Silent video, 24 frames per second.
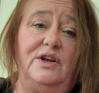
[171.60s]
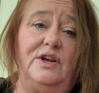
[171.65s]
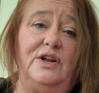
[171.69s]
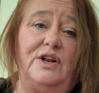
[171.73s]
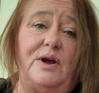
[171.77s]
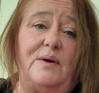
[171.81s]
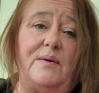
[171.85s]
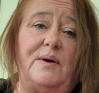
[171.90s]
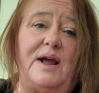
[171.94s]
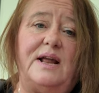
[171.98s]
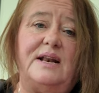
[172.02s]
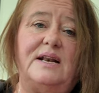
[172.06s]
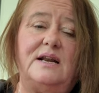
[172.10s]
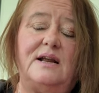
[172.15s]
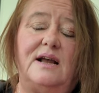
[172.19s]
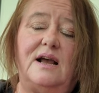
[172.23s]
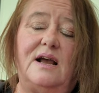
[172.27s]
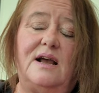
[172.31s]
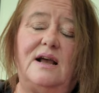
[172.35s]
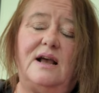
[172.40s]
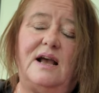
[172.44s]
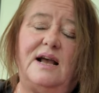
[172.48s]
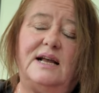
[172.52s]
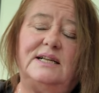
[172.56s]
you know, and
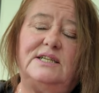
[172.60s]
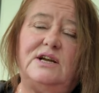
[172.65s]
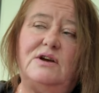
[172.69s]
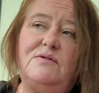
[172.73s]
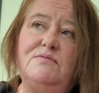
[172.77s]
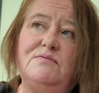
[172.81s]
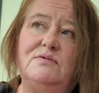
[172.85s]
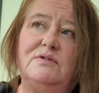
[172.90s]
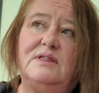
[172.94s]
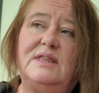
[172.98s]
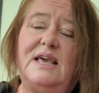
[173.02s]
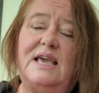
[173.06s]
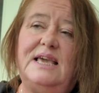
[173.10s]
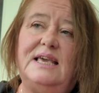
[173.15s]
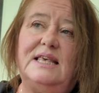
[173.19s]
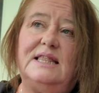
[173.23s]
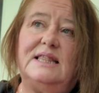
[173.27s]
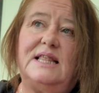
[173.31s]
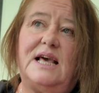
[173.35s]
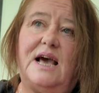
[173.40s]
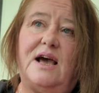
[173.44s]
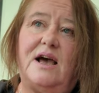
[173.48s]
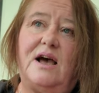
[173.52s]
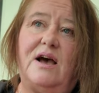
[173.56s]
I don't
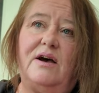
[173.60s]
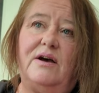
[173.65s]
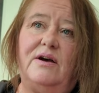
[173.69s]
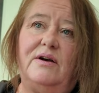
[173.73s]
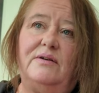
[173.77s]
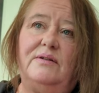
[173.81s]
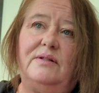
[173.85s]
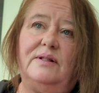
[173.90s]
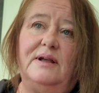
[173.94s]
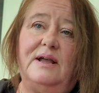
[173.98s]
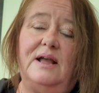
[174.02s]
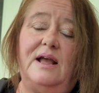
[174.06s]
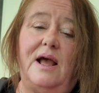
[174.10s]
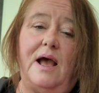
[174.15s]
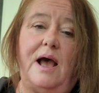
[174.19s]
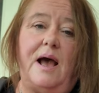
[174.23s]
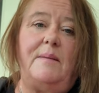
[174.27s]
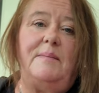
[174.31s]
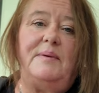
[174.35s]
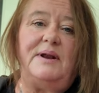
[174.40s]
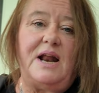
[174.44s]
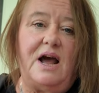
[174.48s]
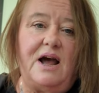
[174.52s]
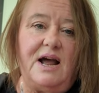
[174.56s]
think that our
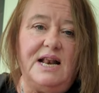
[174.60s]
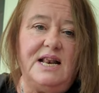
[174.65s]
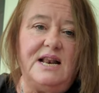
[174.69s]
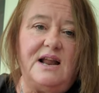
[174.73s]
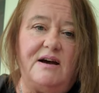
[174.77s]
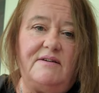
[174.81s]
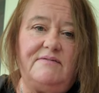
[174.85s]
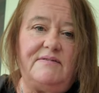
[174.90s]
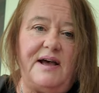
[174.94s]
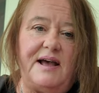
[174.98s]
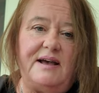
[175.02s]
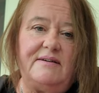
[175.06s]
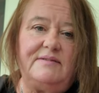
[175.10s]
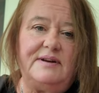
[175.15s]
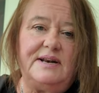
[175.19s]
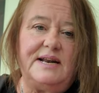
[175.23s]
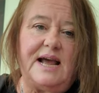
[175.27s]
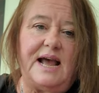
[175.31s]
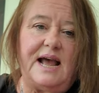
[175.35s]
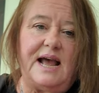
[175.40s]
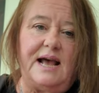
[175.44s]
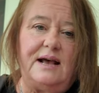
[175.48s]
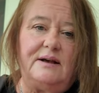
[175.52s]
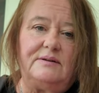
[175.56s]
I mean, I love having
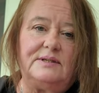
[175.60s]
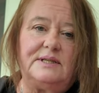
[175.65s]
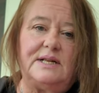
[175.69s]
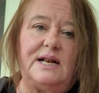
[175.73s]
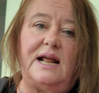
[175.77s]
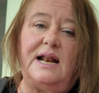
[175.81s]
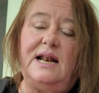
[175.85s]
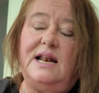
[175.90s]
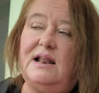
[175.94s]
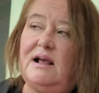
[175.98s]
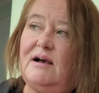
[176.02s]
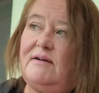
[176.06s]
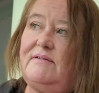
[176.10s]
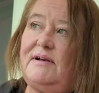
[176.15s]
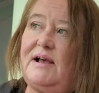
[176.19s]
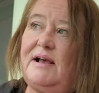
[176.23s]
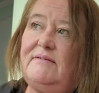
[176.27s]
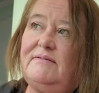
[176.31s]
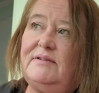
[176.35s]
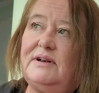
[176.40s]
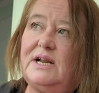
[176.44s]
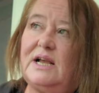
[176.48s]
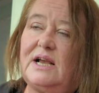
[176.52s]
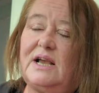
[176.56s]
a house and I love
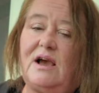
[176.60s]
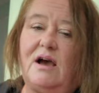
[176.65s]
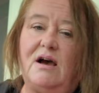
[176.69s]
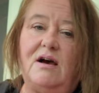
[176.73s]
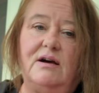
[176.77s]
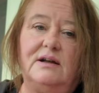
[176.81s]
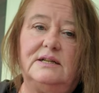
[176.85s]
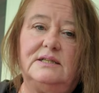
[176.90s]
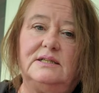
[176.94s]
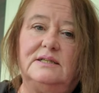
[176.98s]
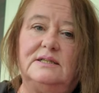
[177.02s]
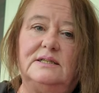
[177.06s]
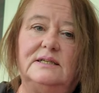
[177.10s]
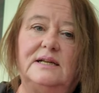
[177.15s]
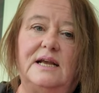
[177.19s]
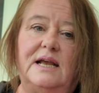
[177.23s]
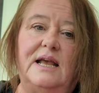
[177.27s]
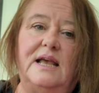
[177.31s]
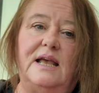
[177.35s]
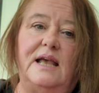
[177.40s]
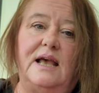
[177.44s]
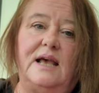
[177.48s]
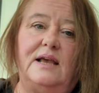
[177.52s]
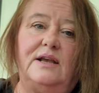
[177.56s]
having a garden.
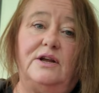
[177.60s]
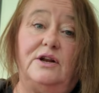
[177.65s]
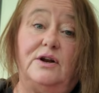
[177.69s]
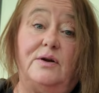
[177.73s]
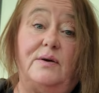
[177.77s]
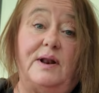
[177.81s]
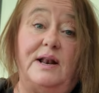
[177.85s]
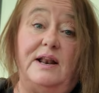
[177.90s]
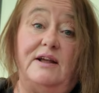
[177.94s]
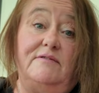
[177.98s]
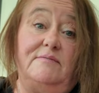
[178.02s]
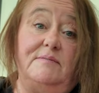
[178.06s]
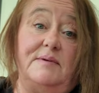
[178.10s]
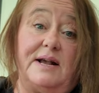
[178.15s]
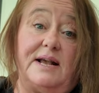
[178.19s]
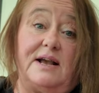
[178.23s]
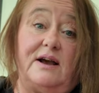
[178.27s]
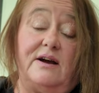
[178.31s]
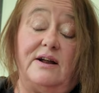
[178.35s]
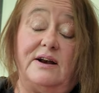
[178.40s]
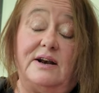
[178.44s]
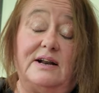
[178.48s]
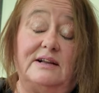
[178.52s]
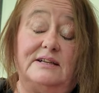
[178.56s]
You know, I love my
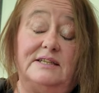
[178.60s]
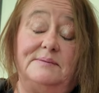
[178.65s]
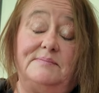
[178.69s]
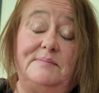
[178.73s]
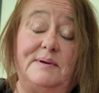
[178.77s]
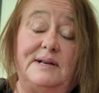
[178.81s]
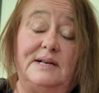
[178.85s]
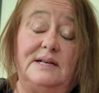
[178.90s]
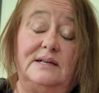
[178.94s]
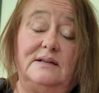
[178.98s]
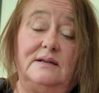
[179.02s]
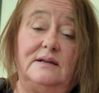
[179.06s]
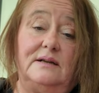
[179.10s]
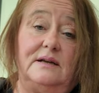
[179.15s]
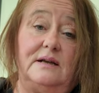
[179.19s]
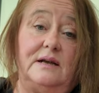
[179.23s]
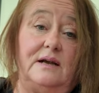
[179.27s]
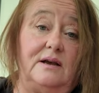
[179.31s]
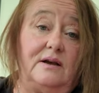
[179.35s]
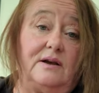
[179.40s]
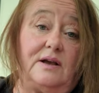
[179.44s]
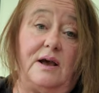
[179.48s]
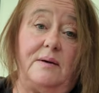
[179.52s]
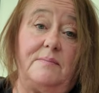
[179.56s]
garden. I spent
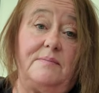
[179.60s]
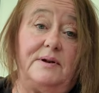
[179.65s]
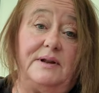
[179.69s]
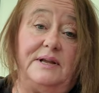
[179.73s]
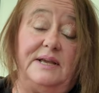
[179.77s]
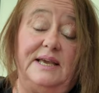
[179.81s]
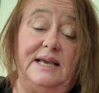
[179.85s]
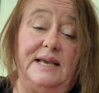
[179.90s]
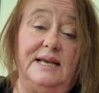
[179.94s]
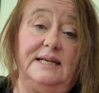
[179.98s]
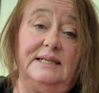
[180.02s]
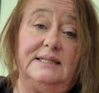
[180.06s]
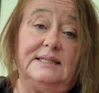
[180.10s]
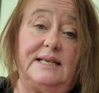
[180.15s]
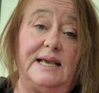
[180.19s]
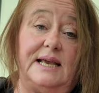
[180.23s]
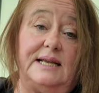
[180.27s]
a couple of years